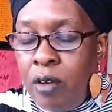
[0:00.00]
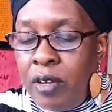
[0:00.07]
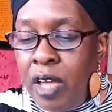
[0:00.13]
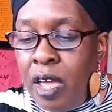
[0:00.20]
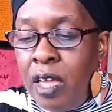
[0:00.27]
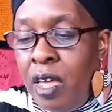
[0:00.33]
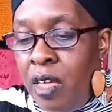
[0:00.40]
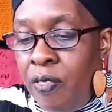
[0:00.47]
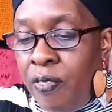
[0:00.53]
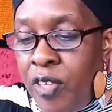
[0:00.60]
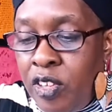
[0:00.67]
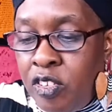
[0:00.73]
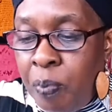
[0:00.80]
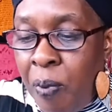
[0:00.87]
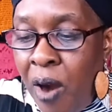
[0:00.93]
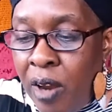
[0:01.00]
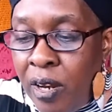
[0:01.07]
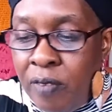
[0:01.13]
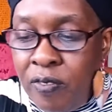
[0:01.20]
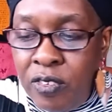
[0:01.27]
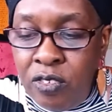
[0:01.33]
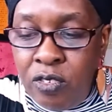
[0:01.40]
Okay, this
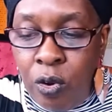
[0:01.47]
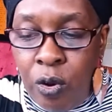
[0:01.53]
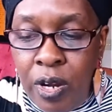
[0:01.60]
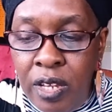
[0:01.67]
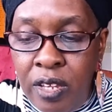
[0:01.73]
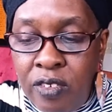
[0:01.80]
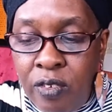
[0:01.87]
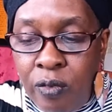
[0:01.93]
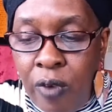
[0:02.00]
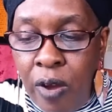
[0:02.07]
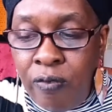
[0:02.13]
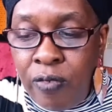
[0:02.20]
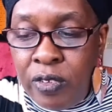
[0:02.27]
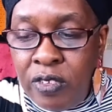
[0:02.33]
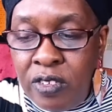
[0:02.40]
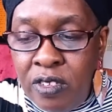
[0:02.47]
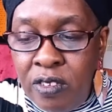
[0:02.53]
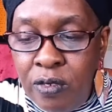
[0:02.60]
part of the story is a reference